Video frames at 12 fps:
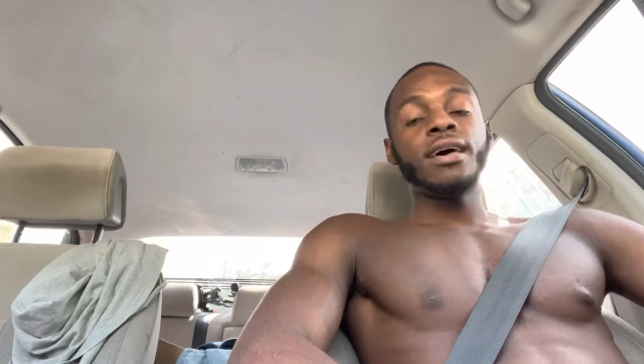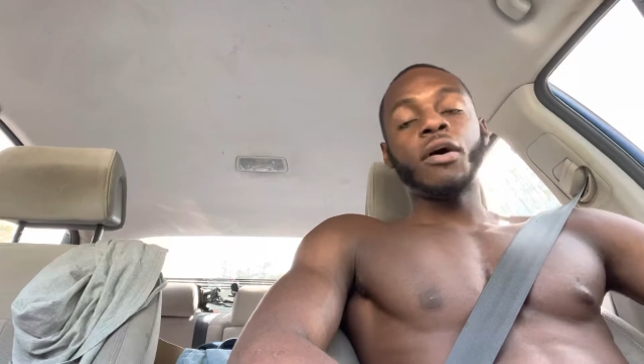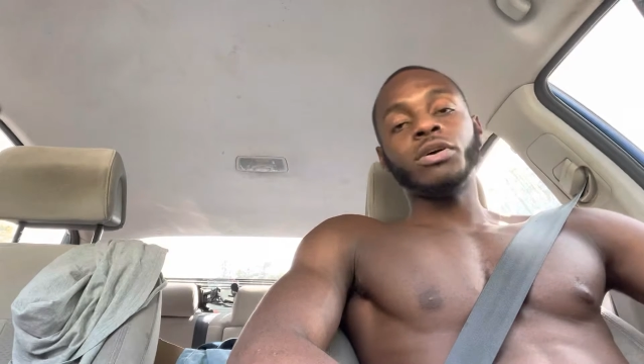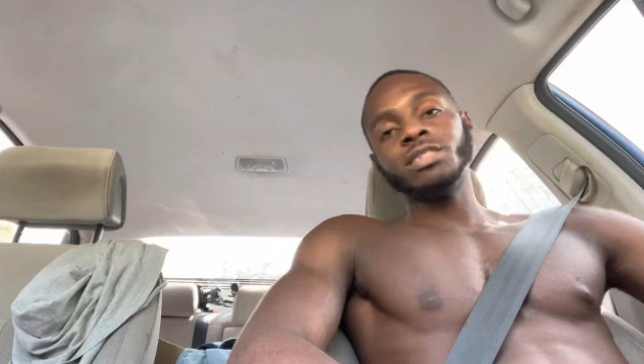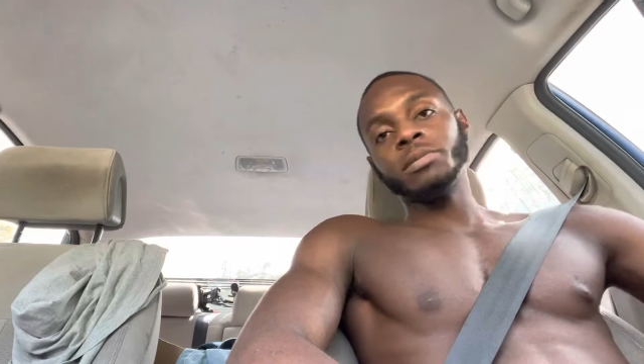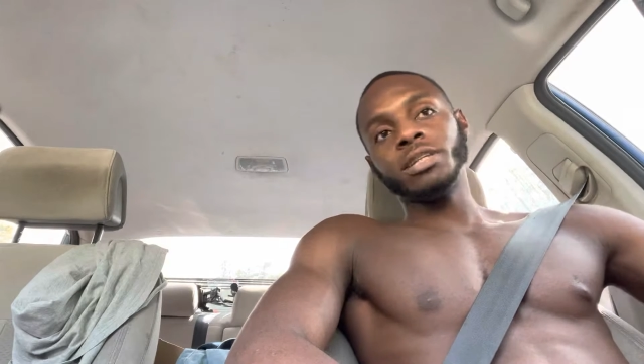I
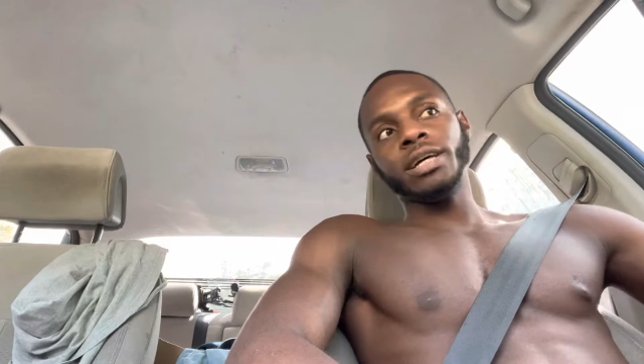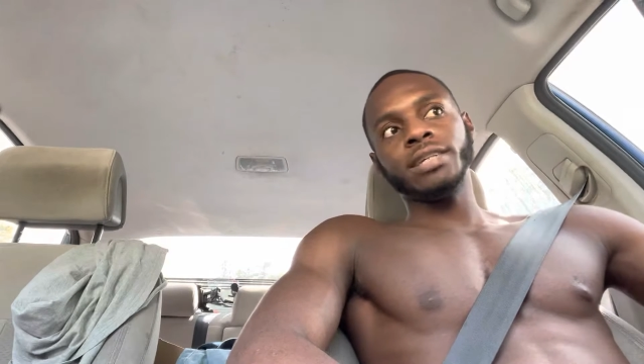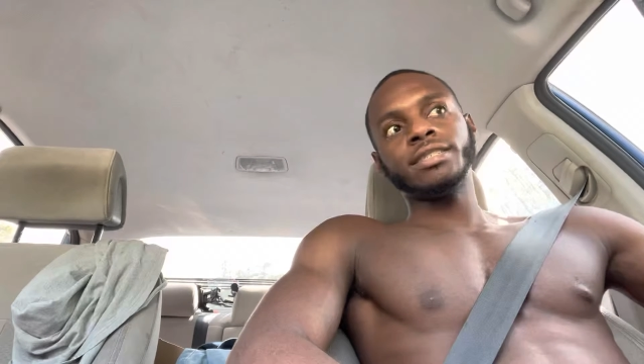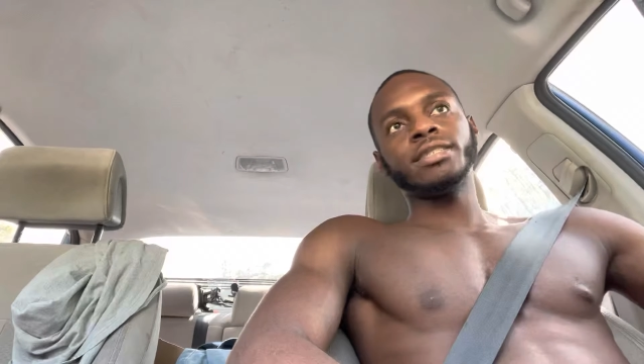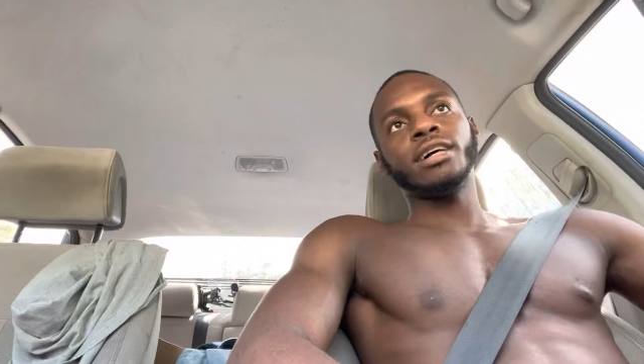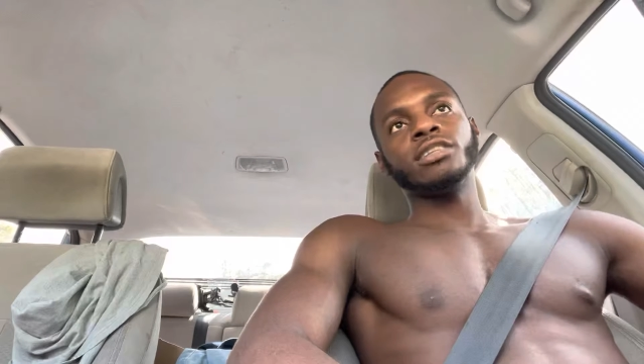was able to like
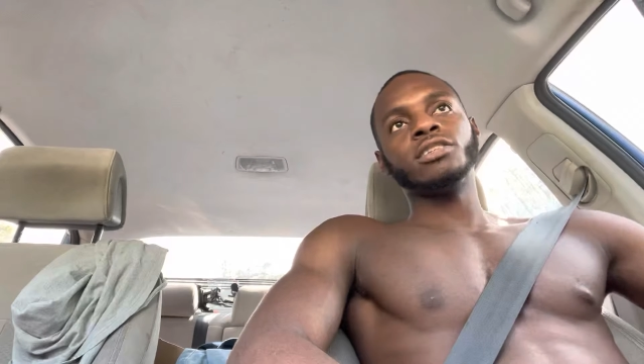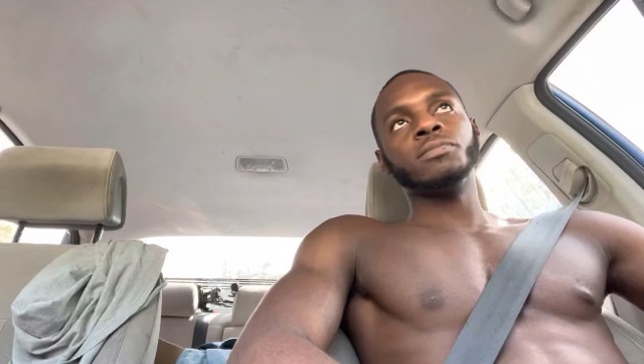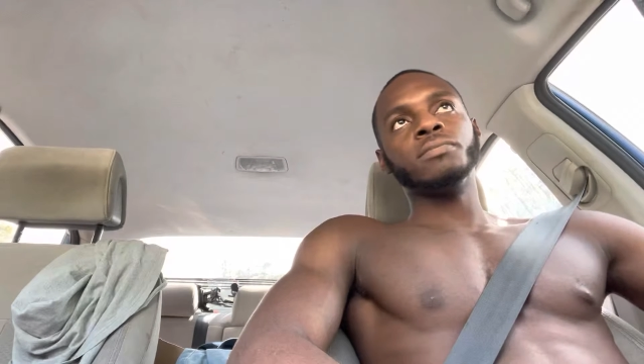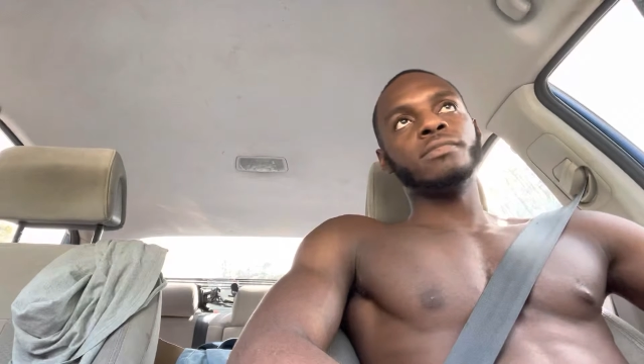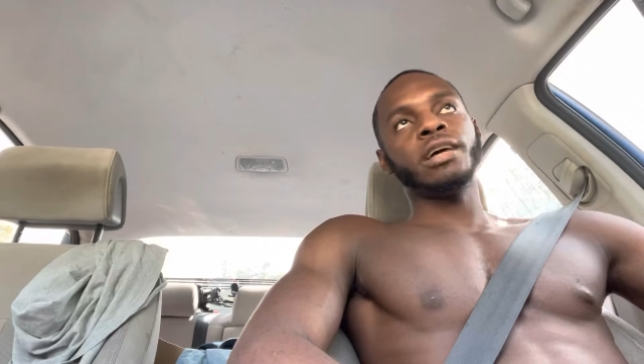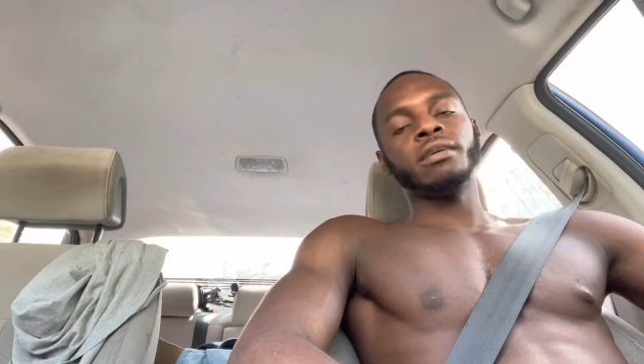sell
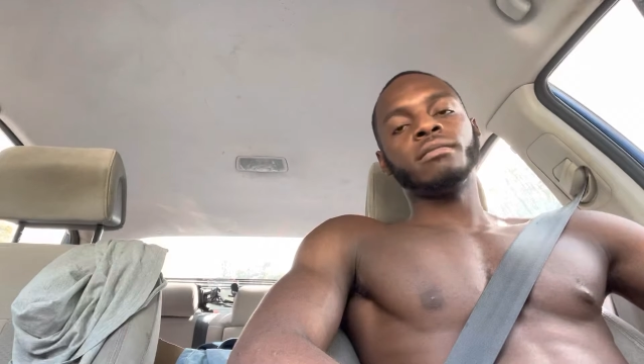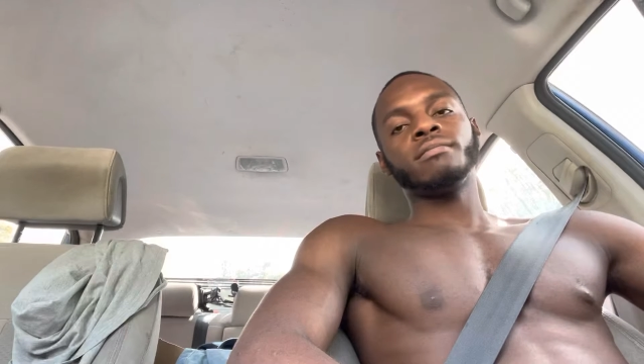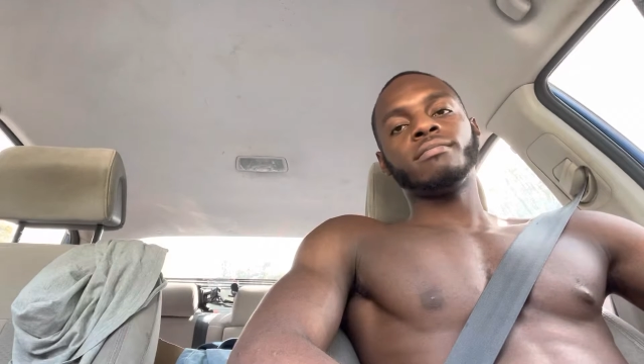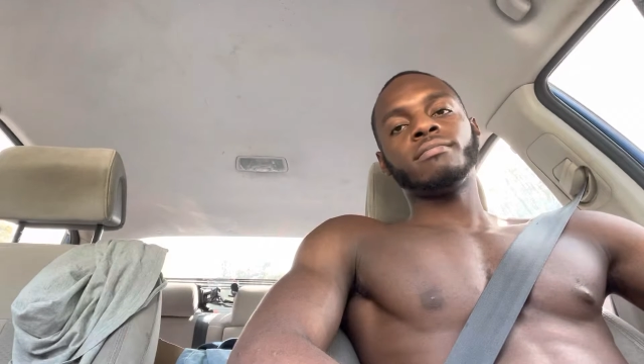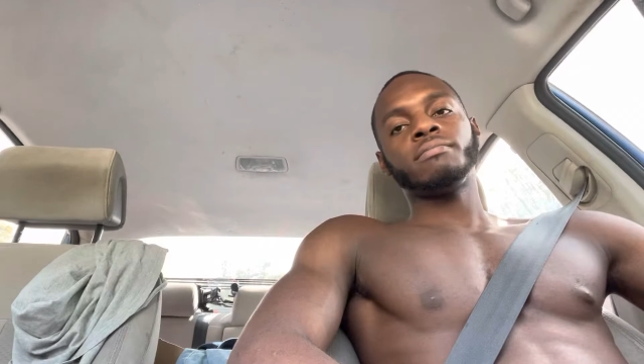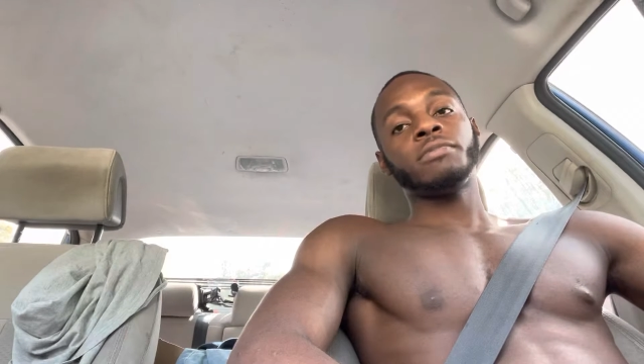to like
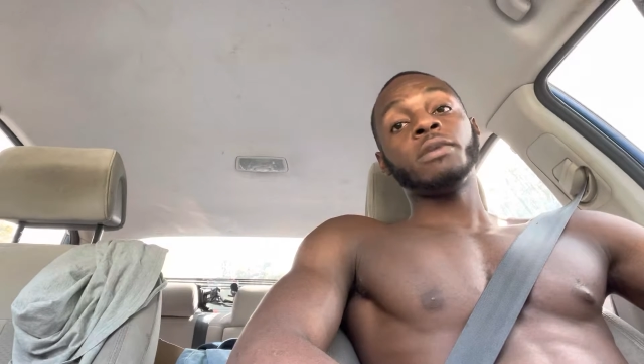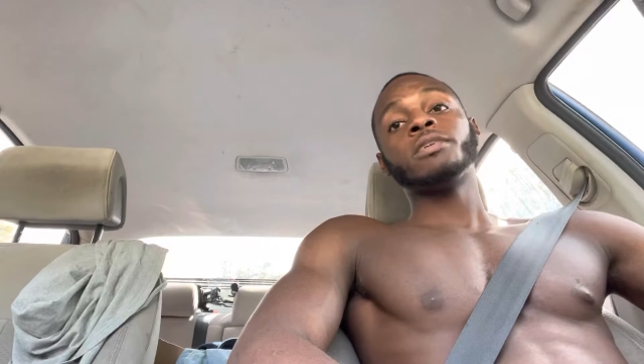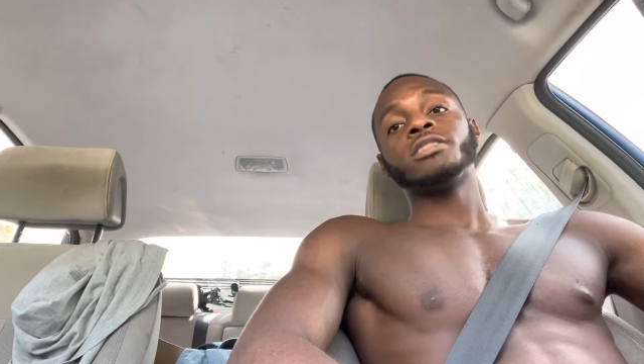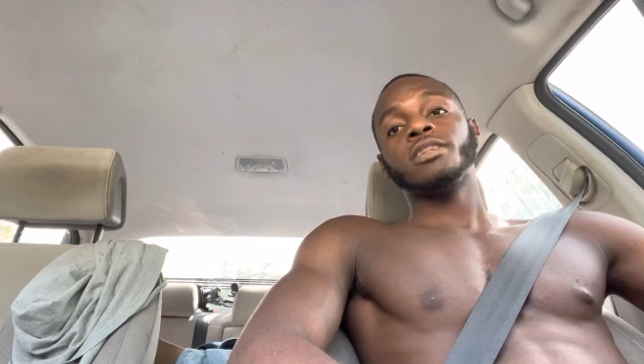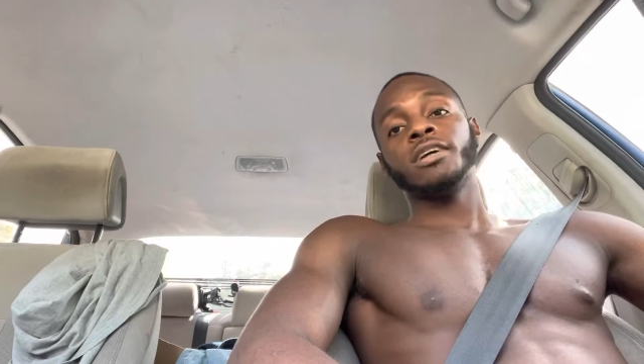pretty much